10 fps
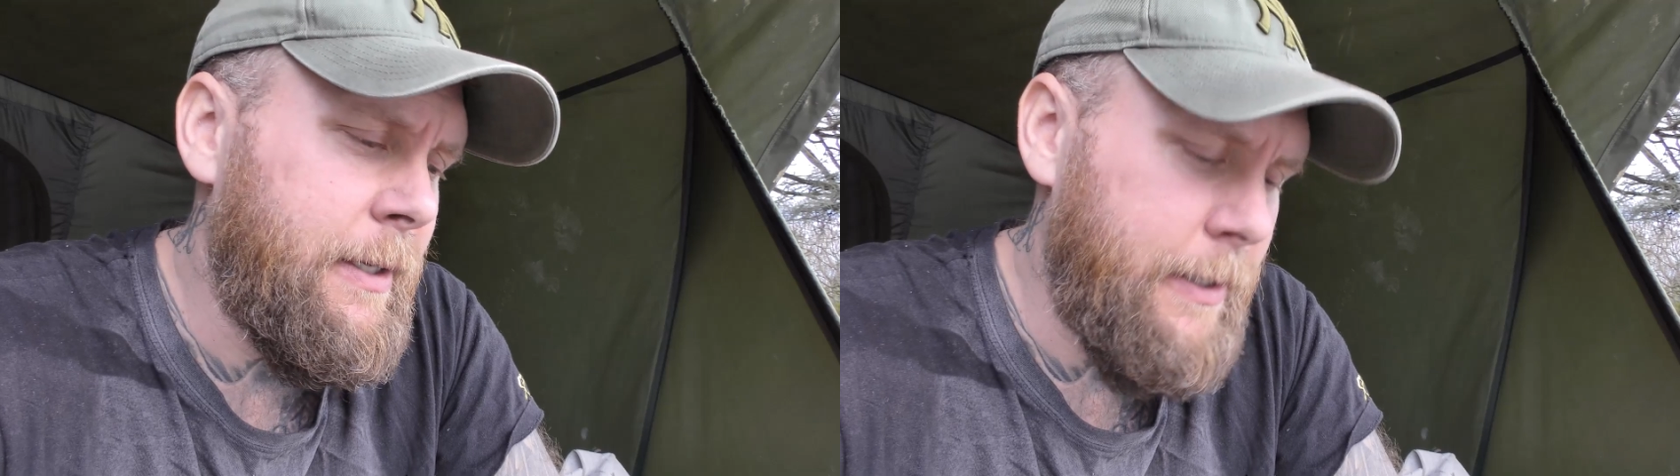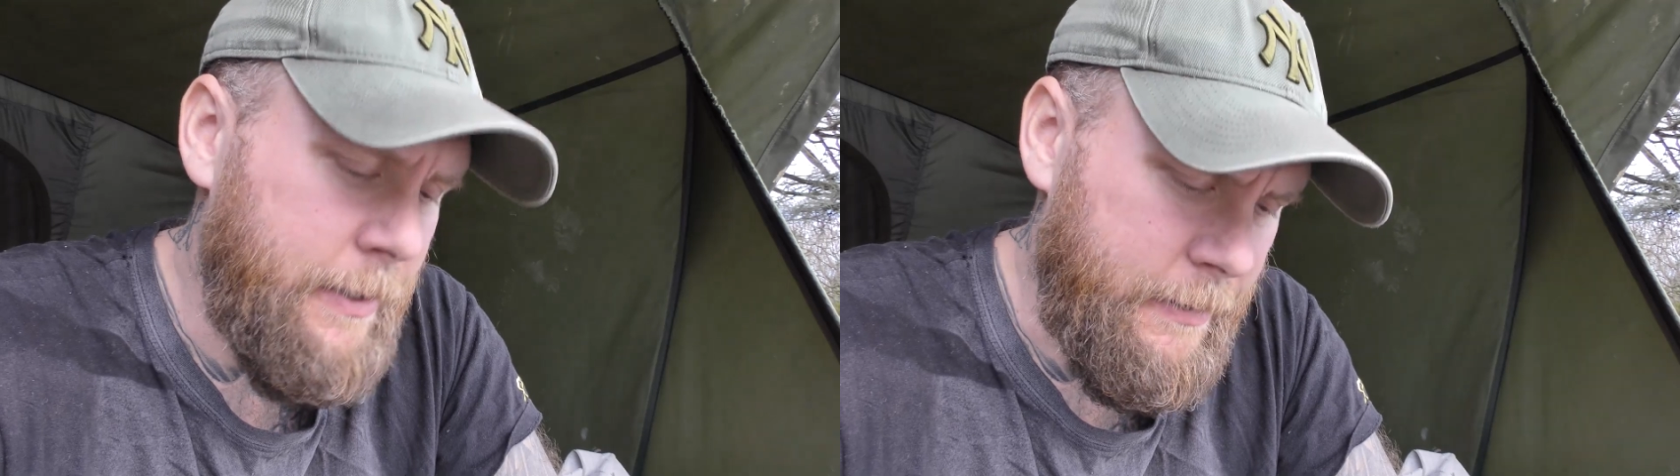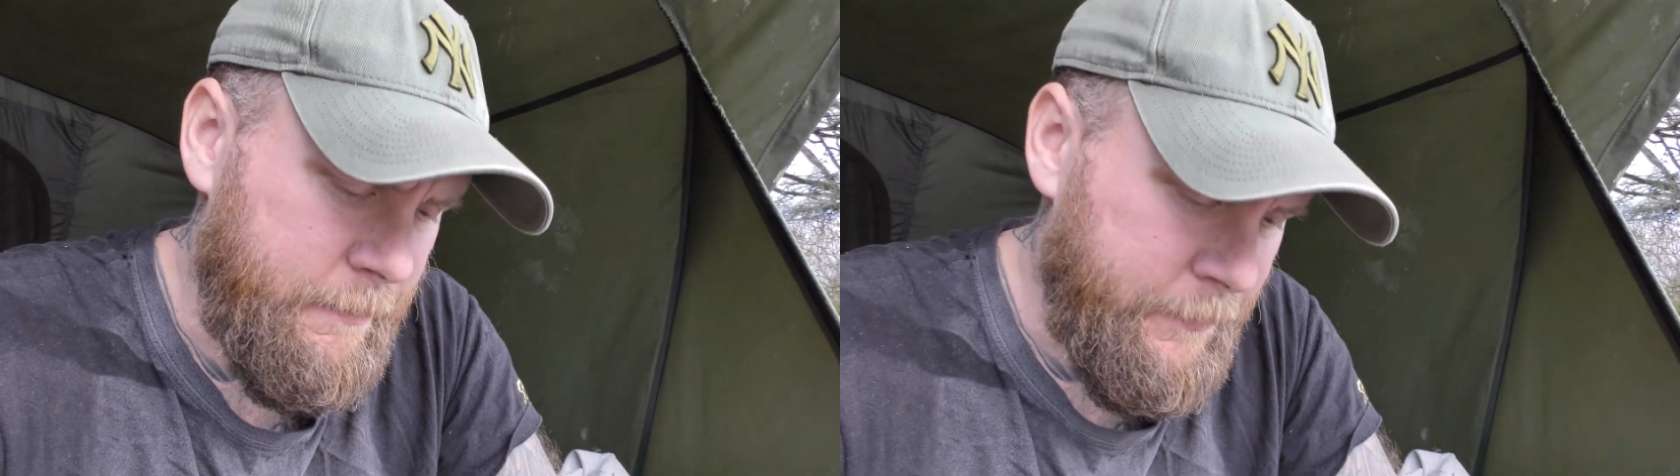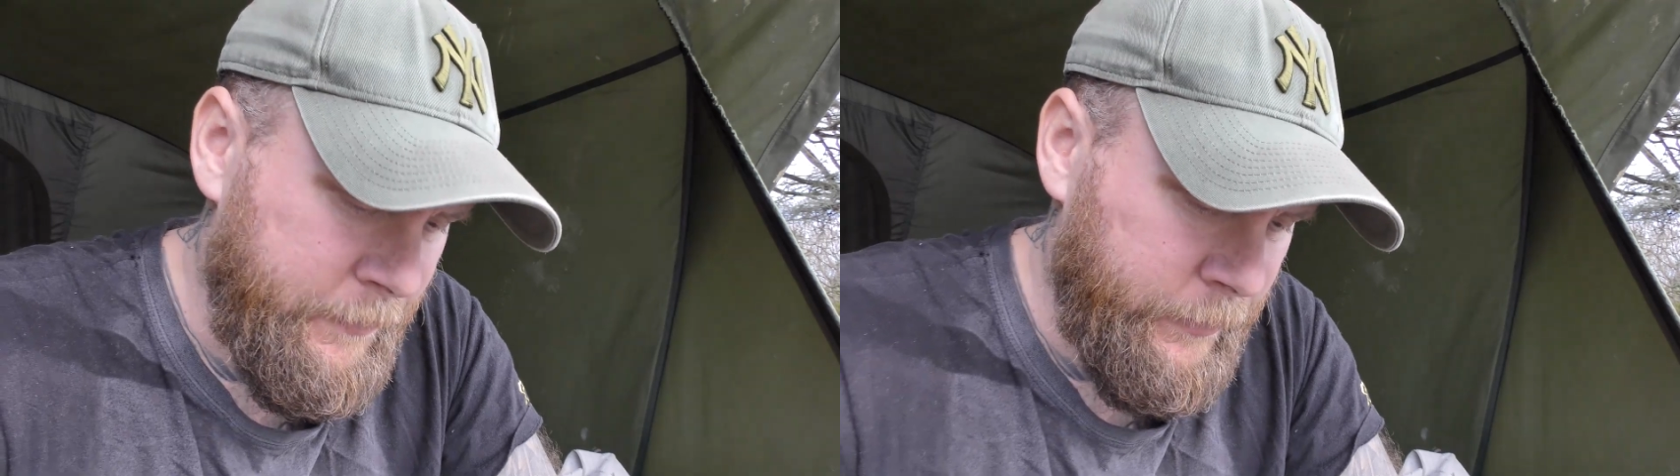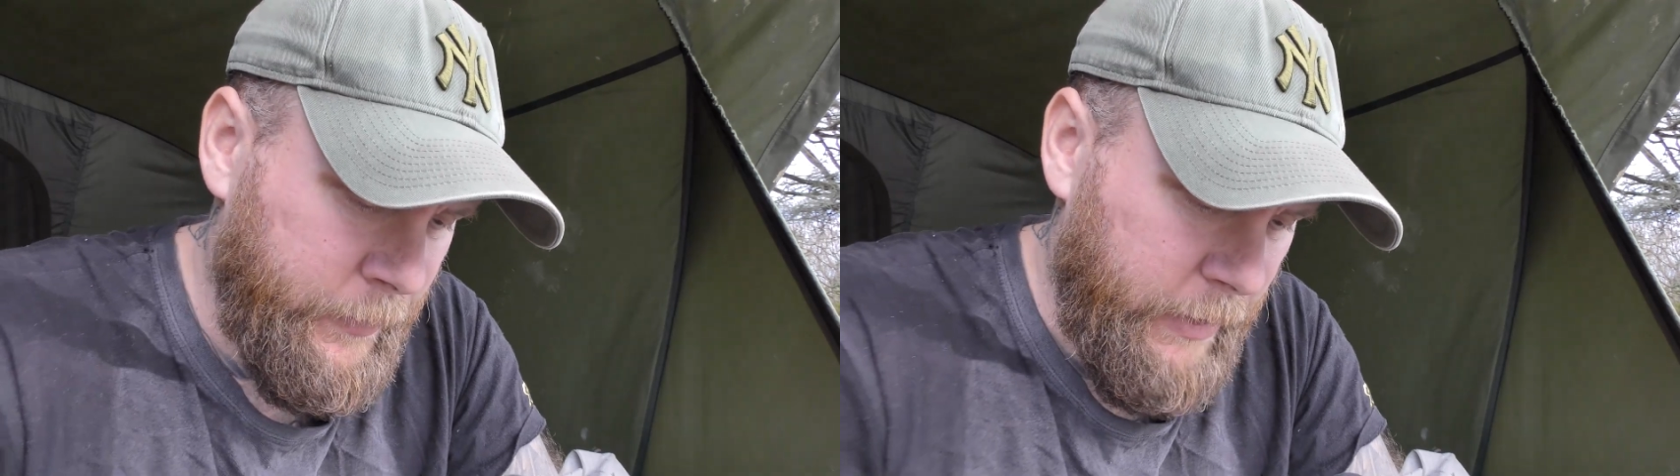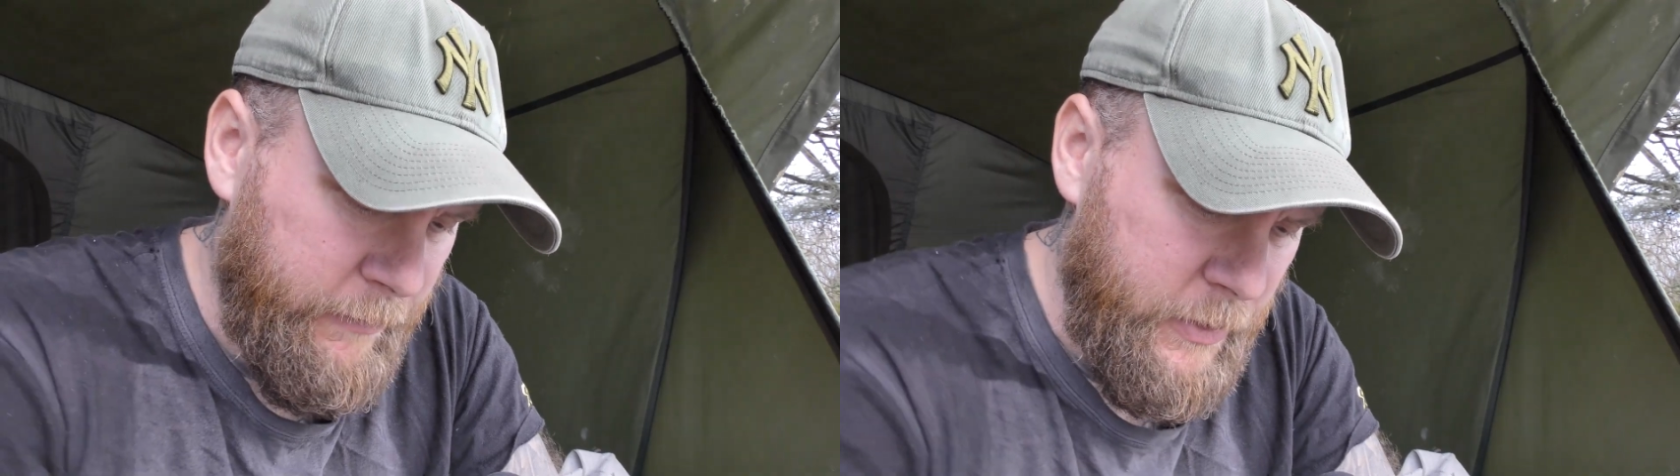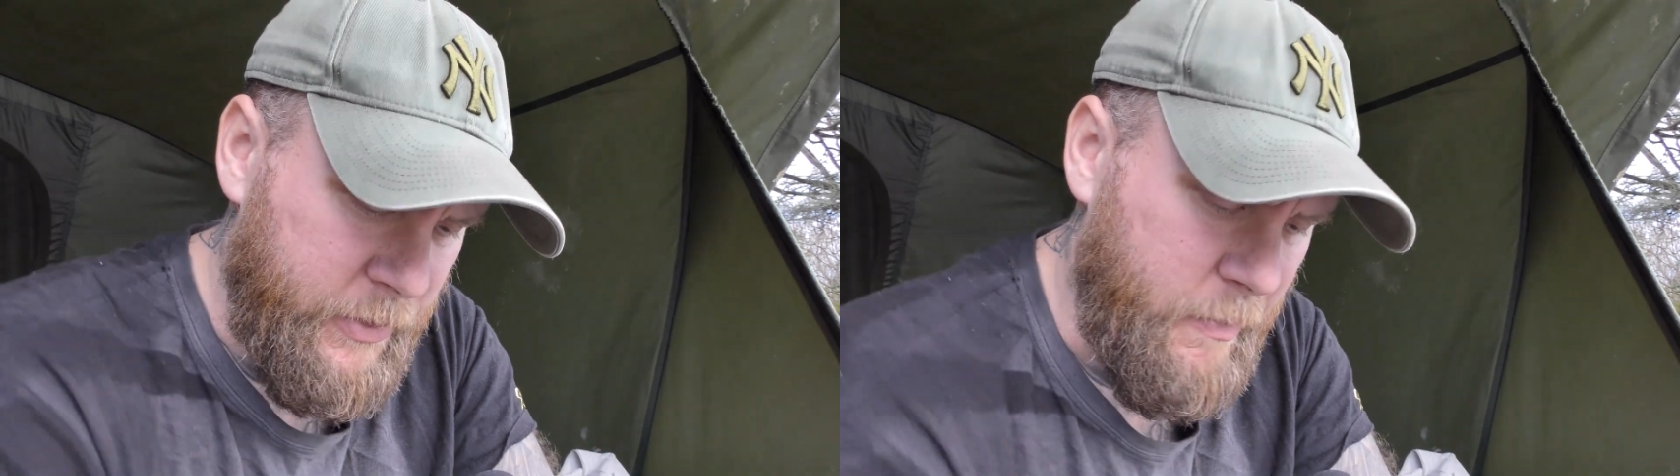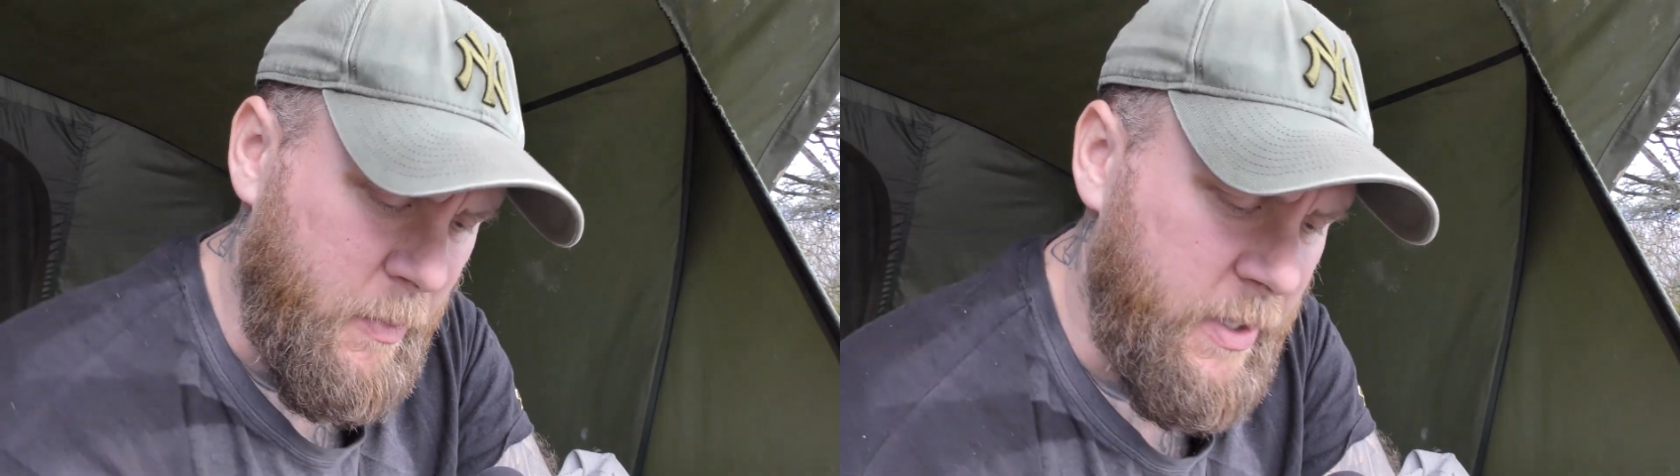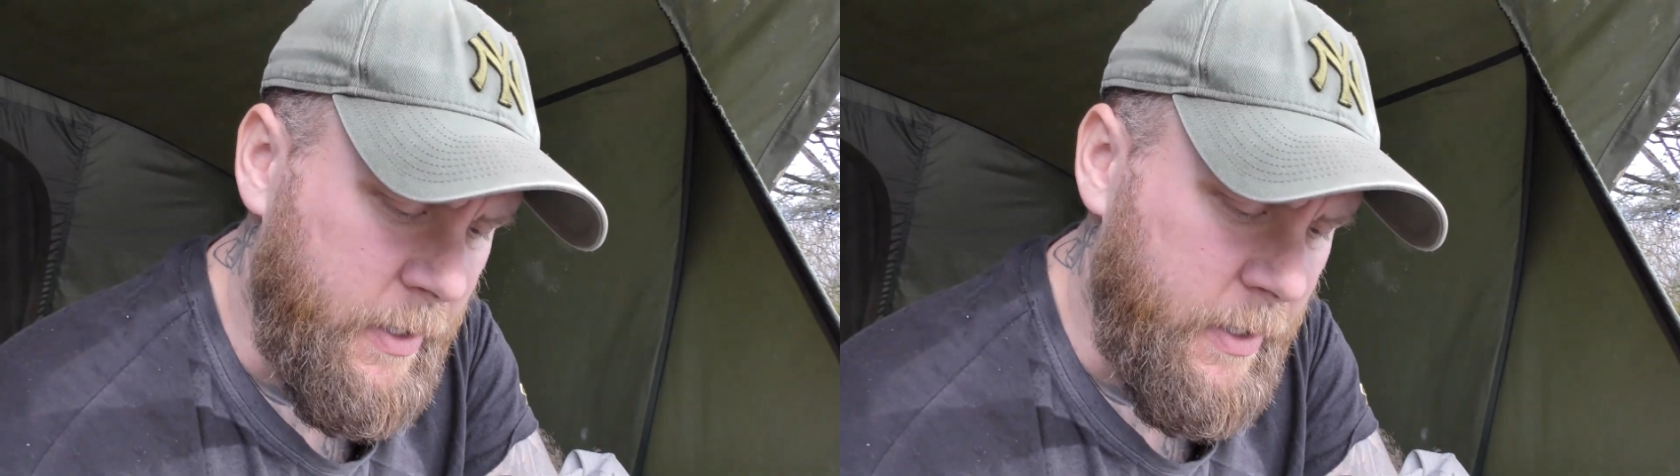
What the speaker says: If you're somewhere